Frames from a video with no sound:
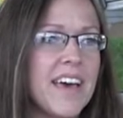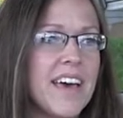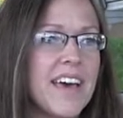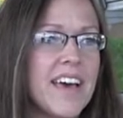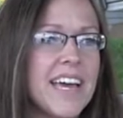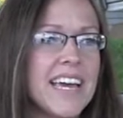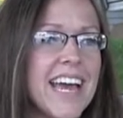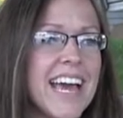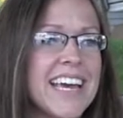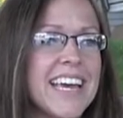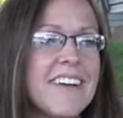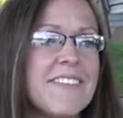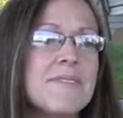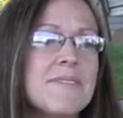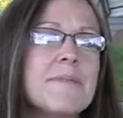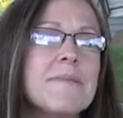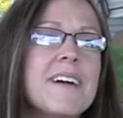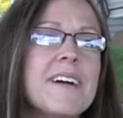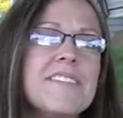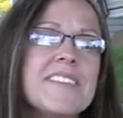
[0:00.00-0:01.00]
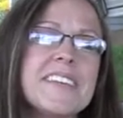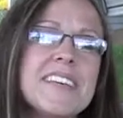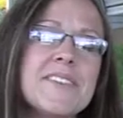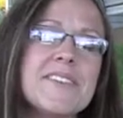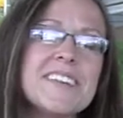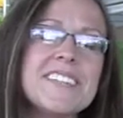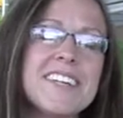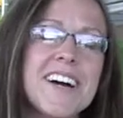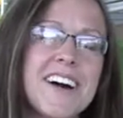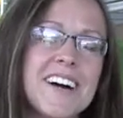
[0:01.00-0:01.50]
I can't remember everything
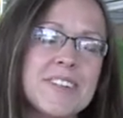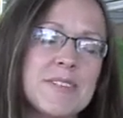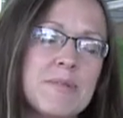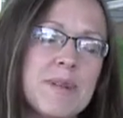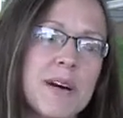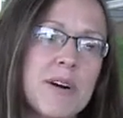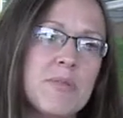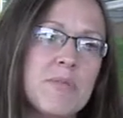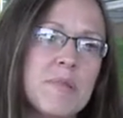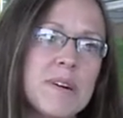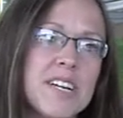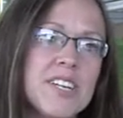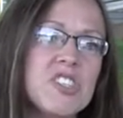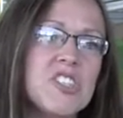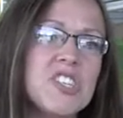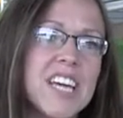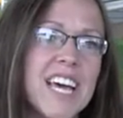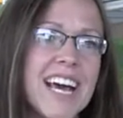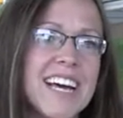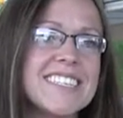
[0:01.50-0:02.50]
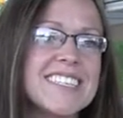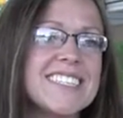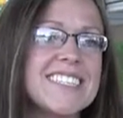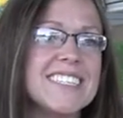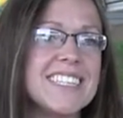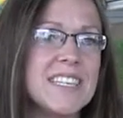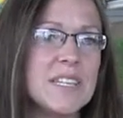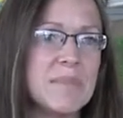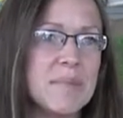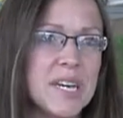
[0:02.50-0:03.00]
we talked about, but she asked to
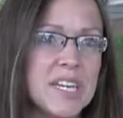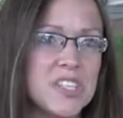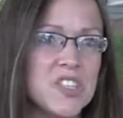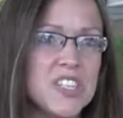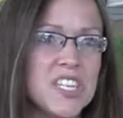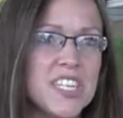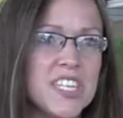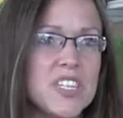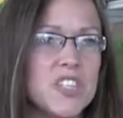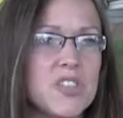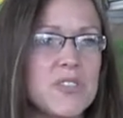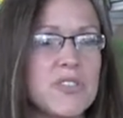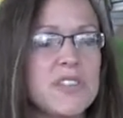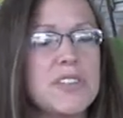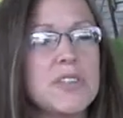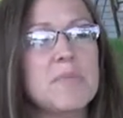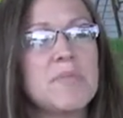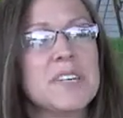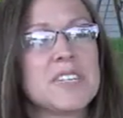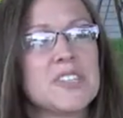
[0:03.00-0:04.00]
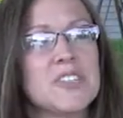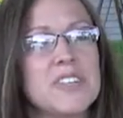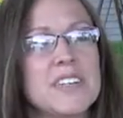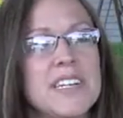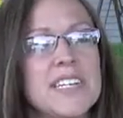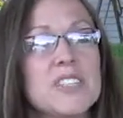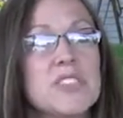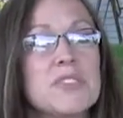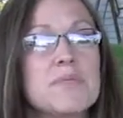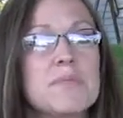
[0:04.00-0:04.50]
see the picture, and I showed her the picture, and
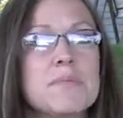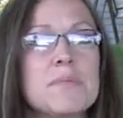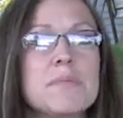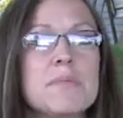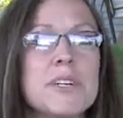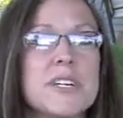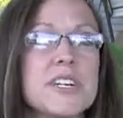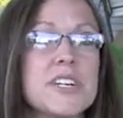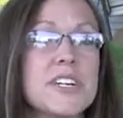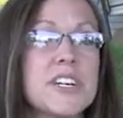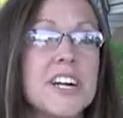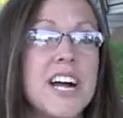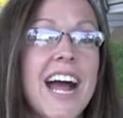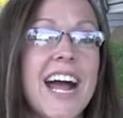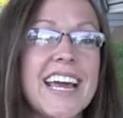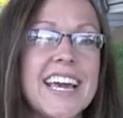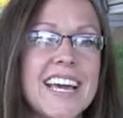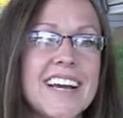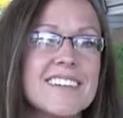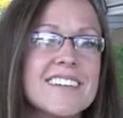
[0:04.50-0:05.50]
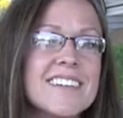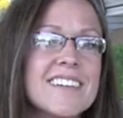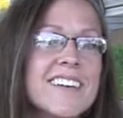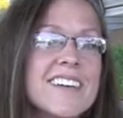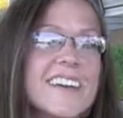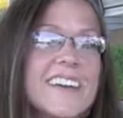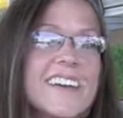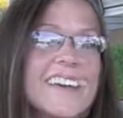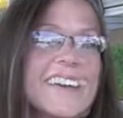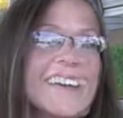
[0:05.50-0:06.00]
I just remember her crying.
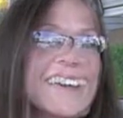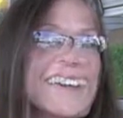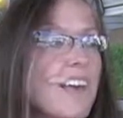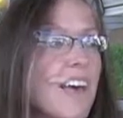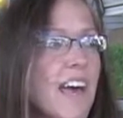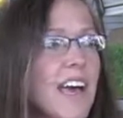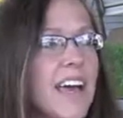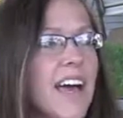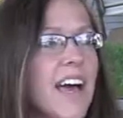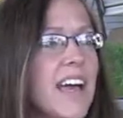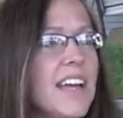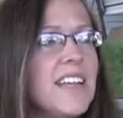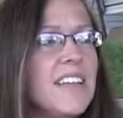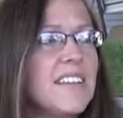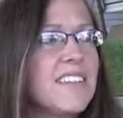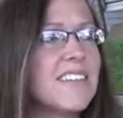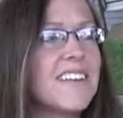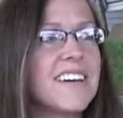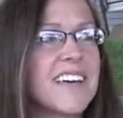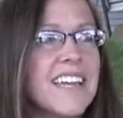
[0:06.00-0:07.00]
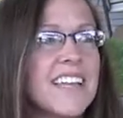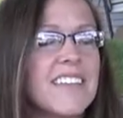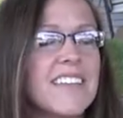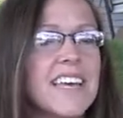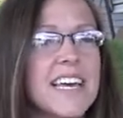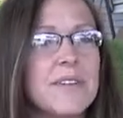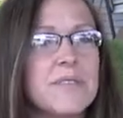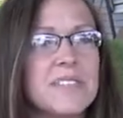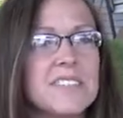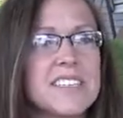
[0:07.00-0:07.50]
I didn't look at it
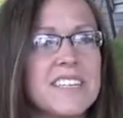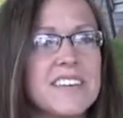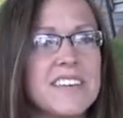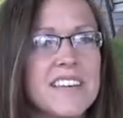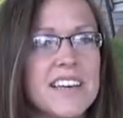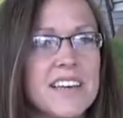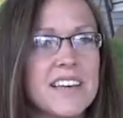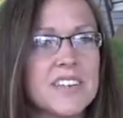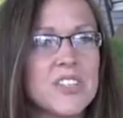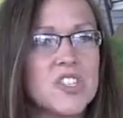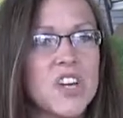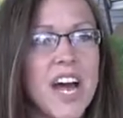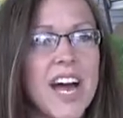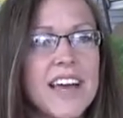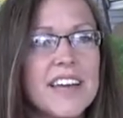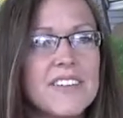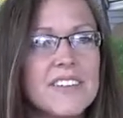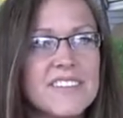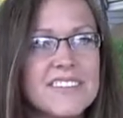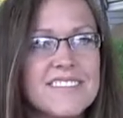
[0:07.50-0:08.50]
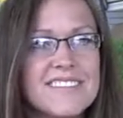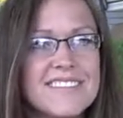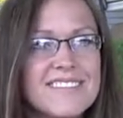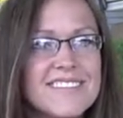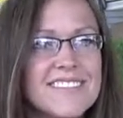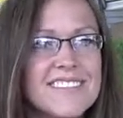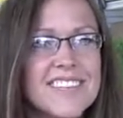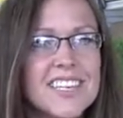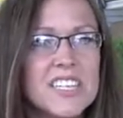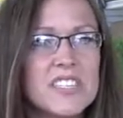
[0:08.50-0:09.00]
like I was killing a child,
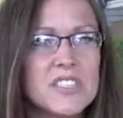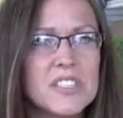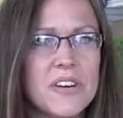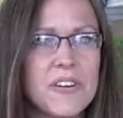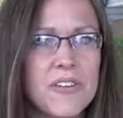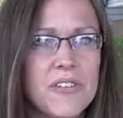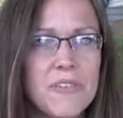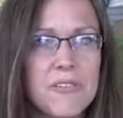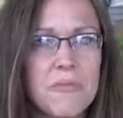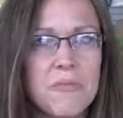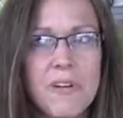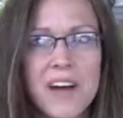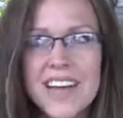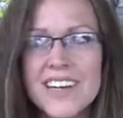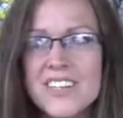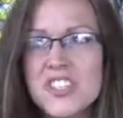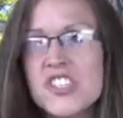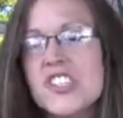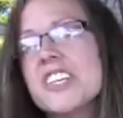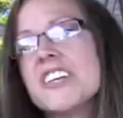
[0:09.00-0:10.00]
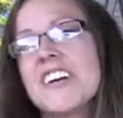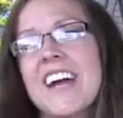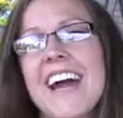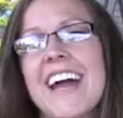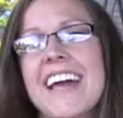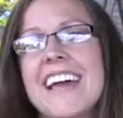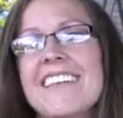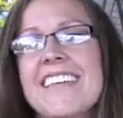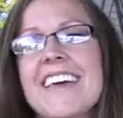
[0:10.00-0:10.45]
and so why is she crying?